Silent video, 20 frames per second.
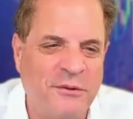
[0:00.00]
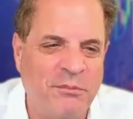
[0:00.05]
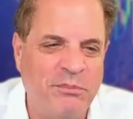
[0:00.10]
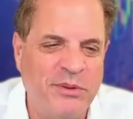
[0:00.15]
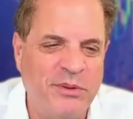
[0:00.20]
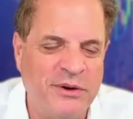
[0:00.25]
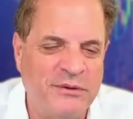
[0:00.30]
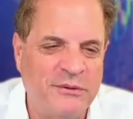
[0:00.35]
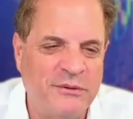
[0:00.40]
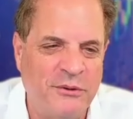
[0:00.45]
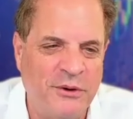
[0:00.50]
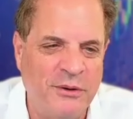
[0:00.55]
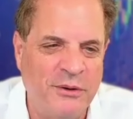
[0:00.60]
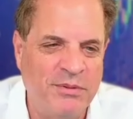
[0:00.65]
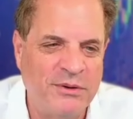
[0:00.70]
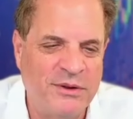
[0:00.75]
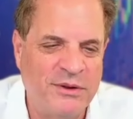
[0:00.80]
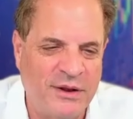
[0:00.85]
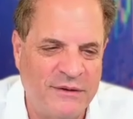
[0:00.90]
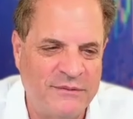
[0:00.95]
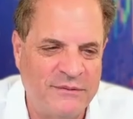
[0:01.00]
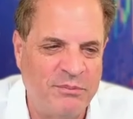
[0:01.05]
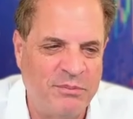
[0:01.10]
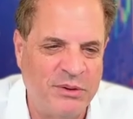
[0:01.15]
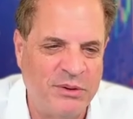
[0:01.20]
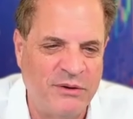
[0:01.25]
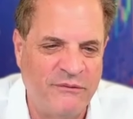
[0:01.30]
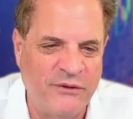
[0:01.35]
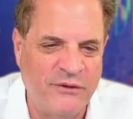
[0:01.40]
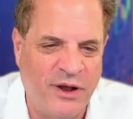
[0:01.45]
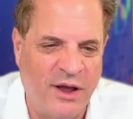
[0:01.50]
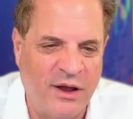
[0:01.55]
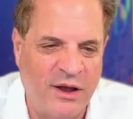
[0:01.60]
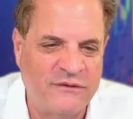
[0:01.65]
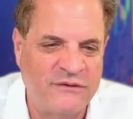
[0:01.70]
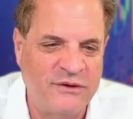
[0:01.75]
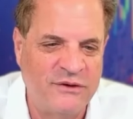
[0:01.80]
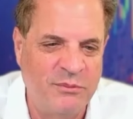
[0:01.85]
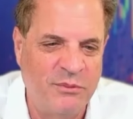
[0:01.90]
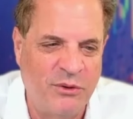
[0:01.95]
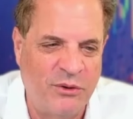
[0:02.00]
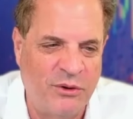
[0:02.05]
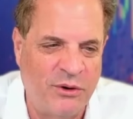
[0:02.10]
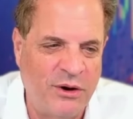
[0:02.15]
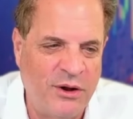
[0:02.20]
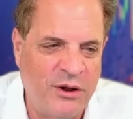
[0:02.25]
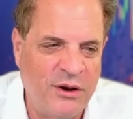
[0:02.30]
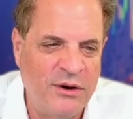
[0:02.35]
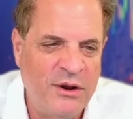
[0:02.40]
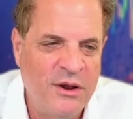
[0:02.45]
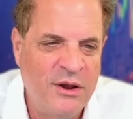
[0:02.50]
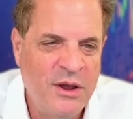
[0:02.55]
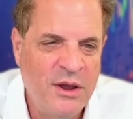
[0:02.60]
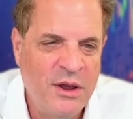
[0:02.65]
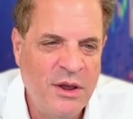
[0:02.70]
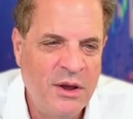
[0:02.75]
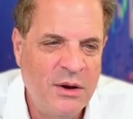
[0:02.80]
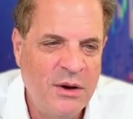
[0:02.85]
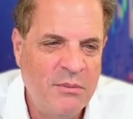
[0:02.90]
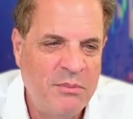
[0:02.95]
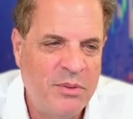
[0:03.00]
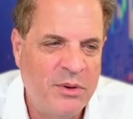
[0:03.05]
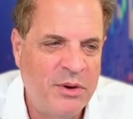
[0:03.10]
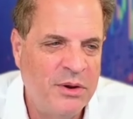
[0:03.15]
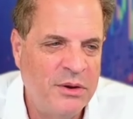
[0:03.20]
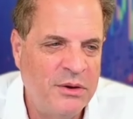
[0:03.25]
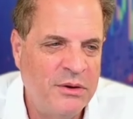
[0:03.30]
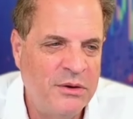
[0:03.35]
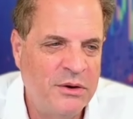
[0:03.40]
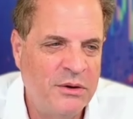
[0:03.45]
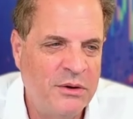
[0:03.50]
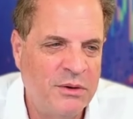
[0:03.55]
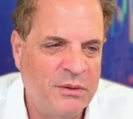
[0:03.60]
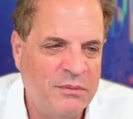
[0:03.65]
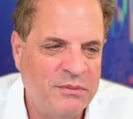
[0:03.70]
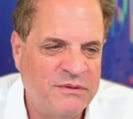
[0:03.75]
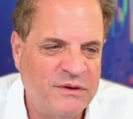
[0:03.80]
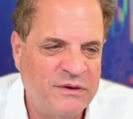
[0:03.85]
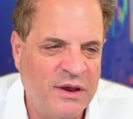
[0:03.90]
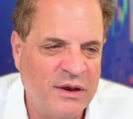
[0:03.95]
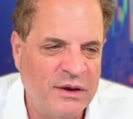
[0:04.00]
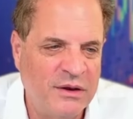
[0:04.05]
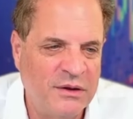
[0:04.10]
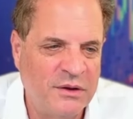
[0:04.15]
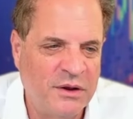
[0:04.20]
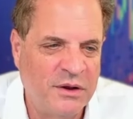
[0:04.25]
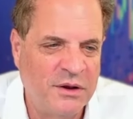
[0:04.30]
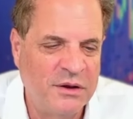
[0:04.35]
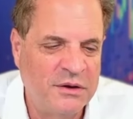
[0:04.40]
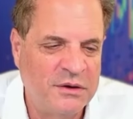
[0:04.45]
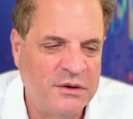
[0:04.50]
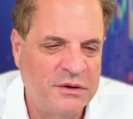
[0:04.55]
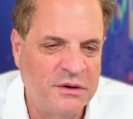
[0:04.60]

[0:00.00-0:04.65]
bitcoin but that's a bit of an right. oxymoron but you know what i'm saying like i know